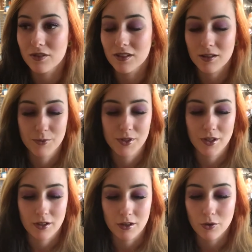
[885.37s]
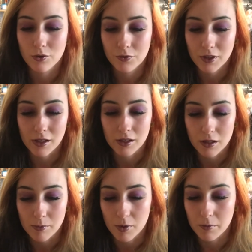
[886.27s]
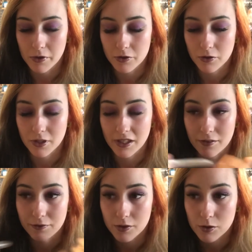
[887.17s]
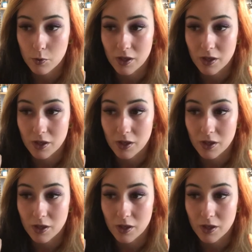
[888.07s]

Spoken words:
lipstick, and I don't feel like I need to put much on. Like it feels quite